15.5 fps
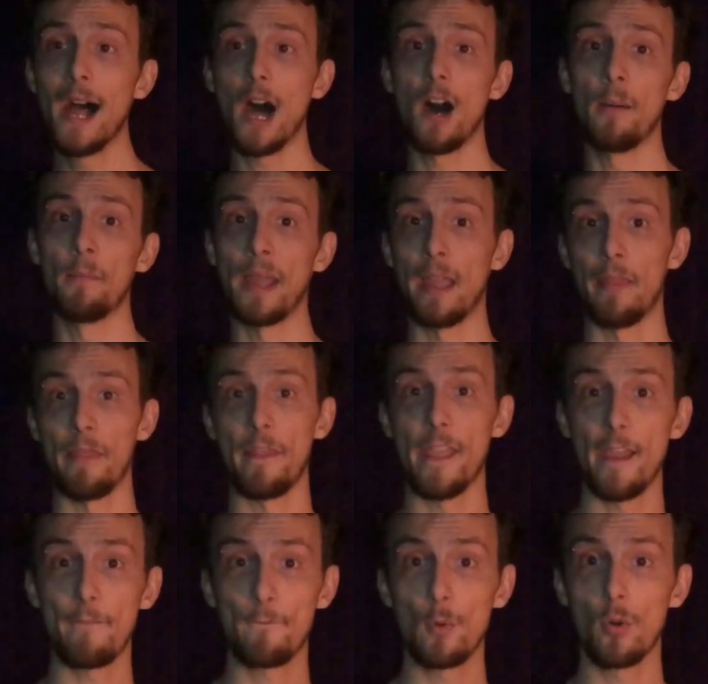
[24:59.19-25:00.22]
And
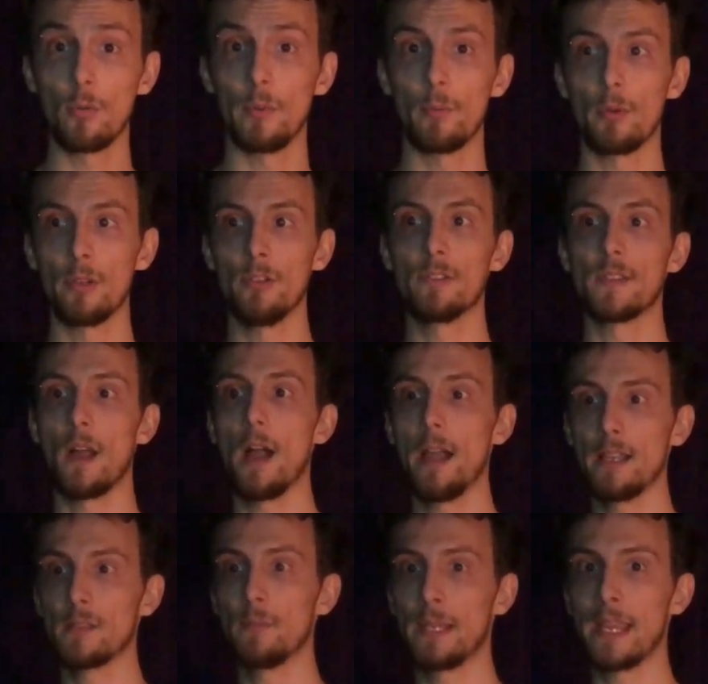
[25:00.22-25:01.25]
therefore we want to use the
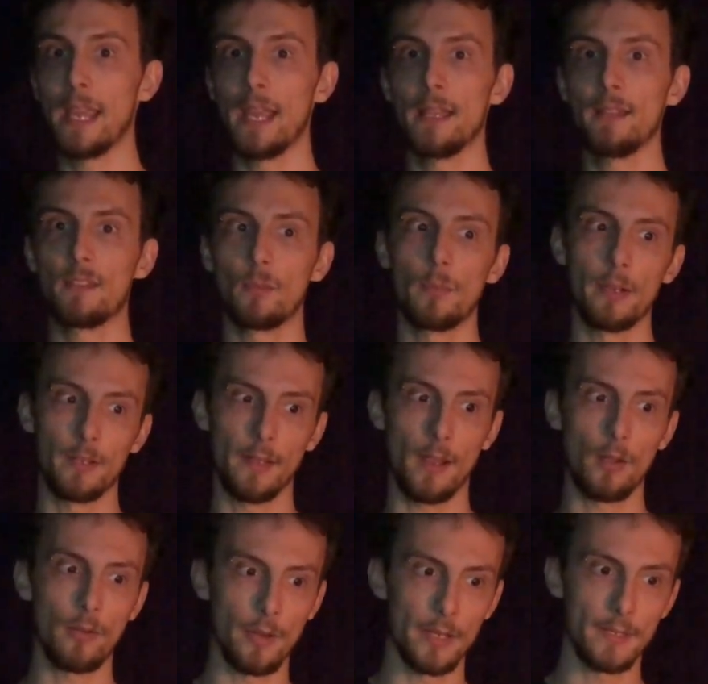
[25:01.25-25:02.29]
highest we can. So when it
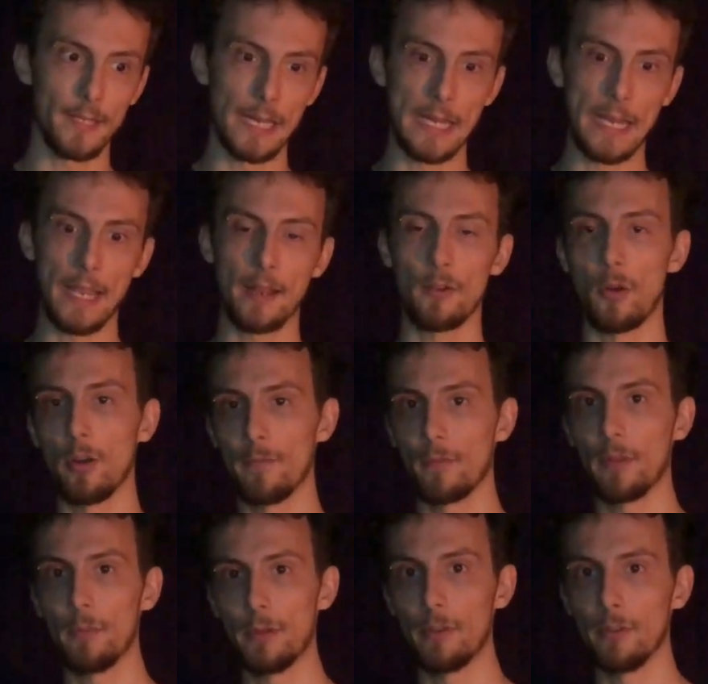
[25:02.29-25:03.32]
downgrades it again,
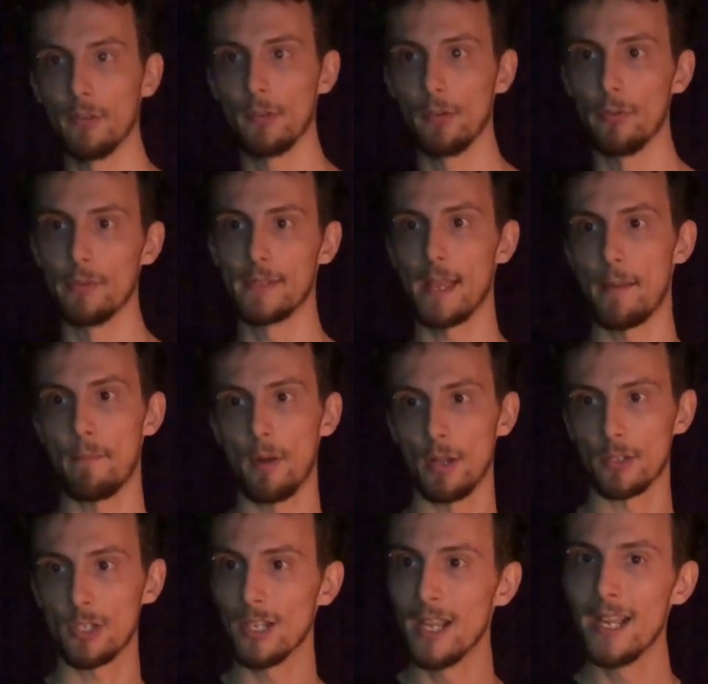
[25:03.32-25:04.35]
hopefully we don't lose that
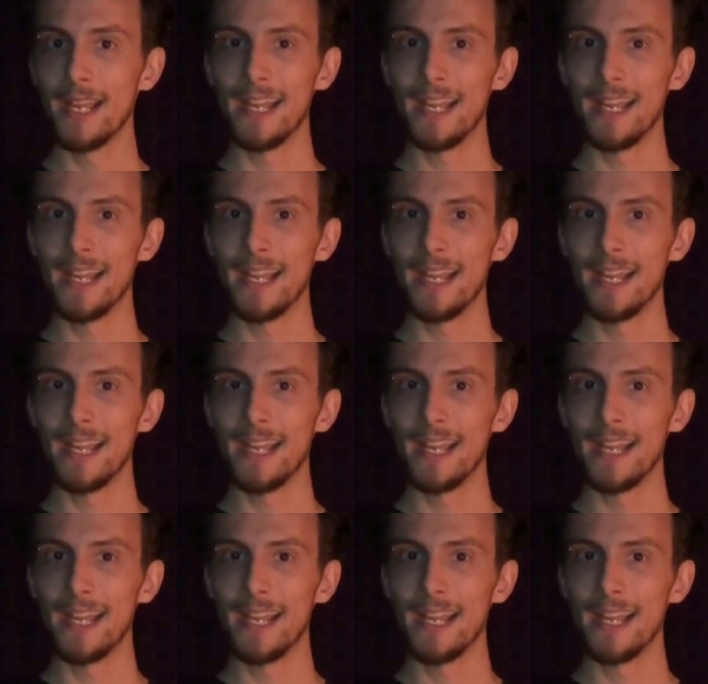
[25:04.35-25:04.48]
much.